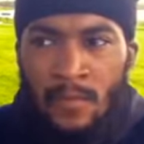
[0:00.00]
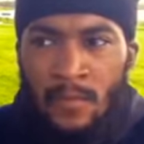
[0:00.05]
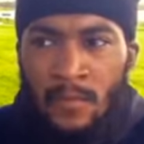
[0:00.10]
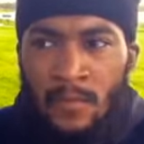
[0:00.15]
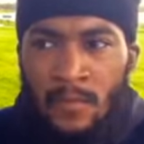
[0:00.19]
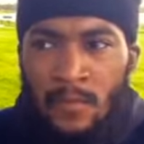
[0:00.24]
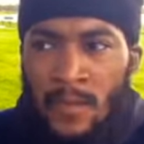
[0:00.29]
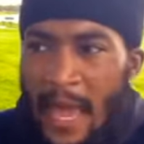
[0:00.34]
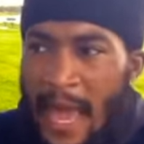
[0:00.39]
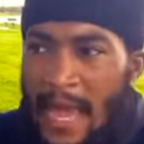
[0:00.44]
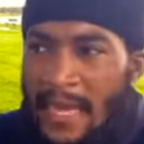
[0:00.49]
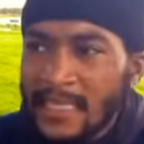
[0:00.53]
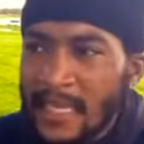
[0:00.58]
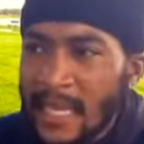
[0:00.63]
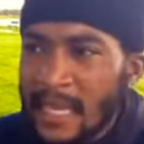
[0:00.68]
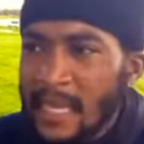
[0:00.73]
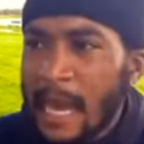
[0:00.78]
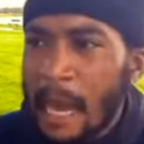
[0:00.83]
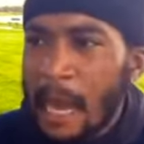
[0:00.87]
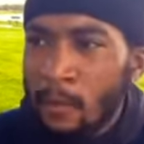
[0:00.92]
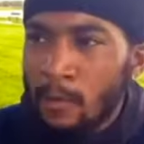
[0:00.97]
The acts that
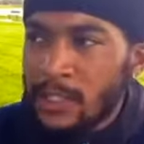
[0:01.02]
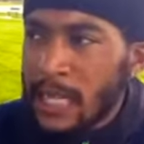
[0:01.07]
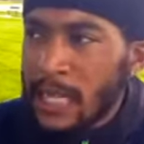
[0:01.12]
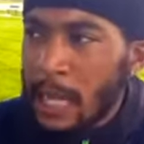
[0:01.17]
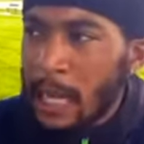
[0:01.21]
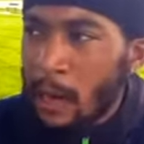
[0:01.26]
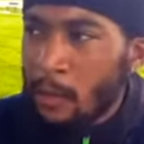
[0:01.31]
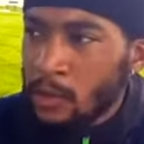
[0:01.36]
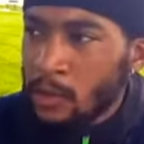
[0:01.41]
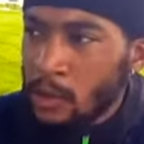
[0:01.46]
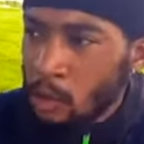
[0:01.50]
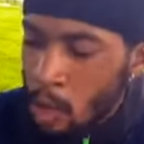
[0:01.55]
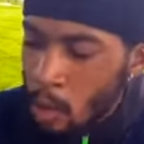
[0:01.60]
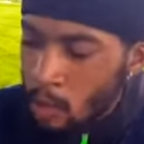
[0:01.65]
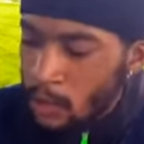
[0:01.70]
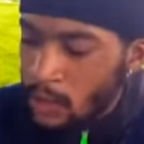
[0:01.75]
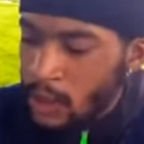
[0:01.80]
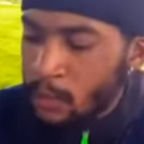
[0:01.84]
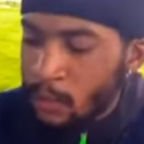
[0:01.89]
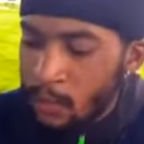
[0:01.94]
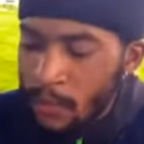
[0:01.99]
Yahweh Shah was doing was
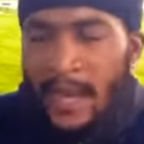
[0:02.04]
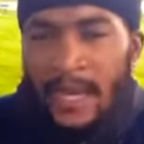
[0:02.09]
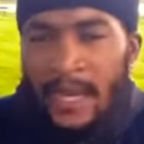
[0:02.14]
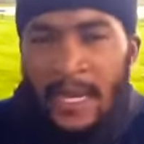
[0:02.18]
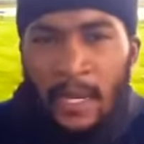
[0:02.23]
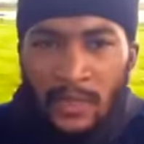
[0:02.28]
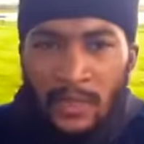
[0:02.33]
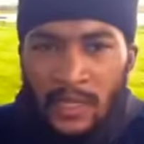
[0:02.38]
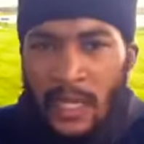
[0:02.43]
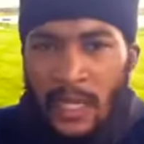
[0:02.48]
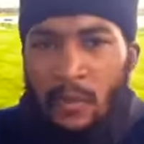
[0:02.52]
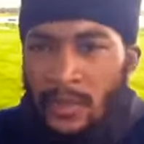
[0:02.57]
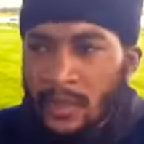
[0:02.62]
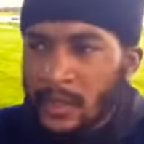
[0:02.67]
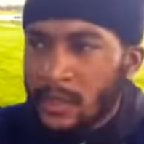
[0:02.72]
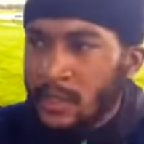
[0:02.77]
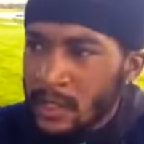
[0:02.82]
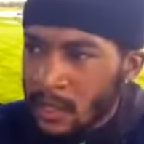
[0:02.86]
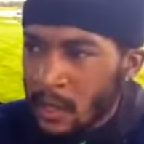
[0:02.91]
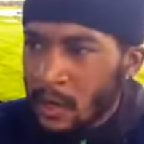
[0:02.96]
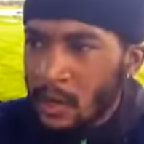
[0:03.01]
spreading. It was, it was,
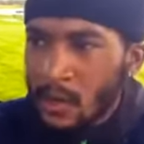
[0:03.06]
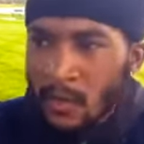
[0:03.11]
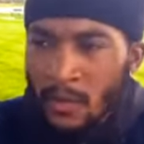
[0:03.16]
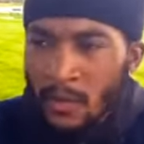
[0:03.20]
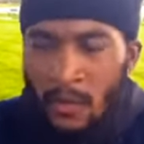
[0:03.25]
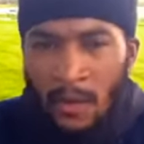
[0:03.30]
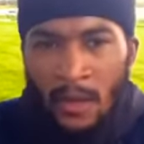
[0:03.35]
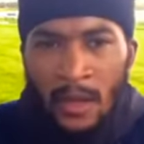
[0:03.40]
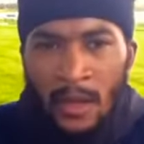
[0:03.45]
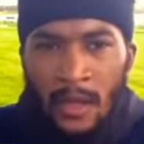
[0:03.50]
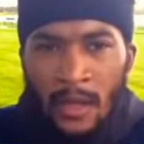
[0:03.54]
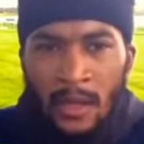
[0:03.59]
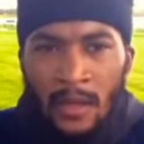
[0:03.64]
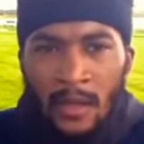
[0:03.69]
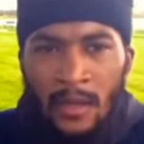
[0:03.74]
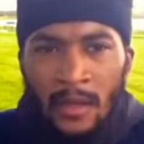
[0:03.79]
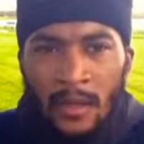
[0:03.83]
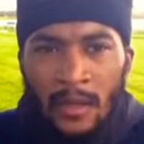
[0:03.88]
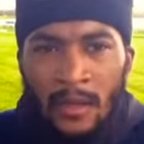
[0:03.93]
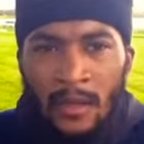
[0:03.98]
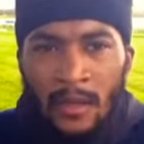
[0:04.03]
you know,
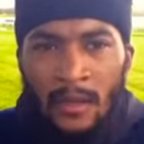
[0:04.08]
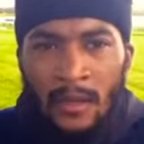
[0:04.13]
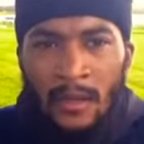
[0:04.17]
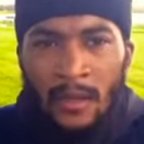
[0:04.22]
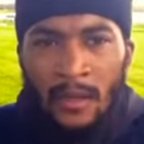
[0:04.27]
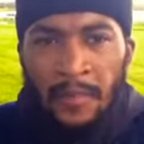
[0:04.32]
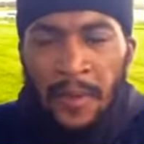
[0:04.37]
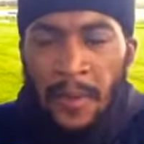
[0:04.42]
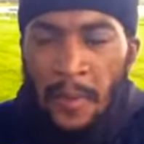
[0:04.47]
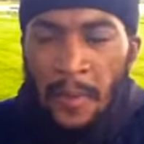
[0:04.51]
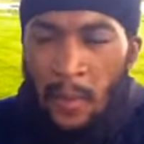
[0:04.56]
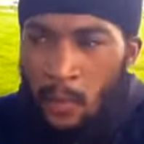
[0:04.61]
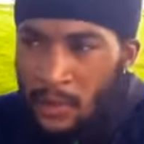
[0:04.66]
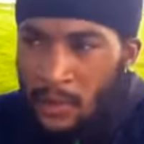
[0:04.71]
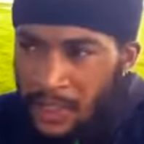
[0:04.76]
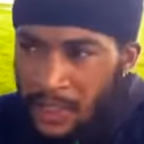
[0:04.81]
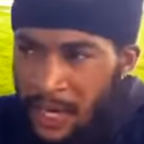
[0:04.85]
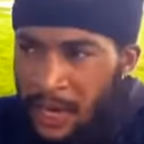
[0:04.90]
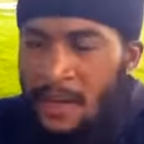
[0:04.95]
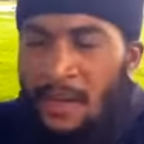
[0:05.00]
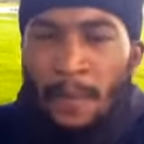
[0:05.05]
people was
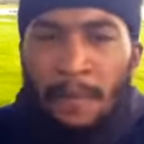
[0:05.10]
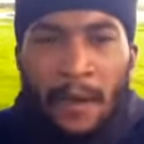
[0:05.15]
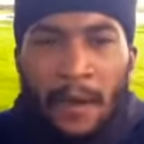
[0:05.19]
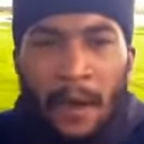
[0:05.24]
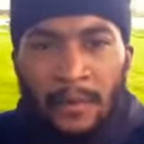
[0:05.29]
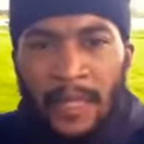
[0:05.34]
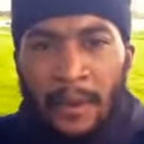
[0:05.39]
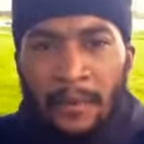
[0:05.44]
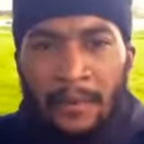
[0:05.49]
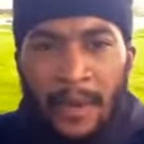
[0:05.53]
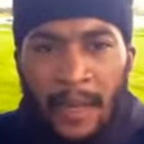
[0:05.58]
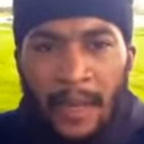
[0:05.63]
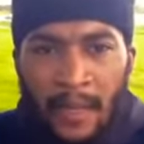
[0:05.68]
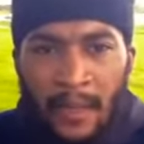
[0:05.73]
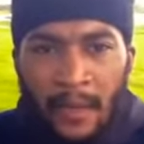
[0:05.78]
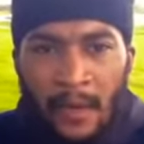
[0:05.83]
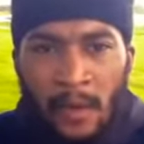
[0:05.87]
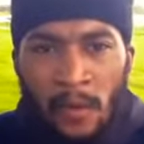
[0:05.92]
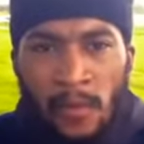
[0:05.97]
hearing about that, man.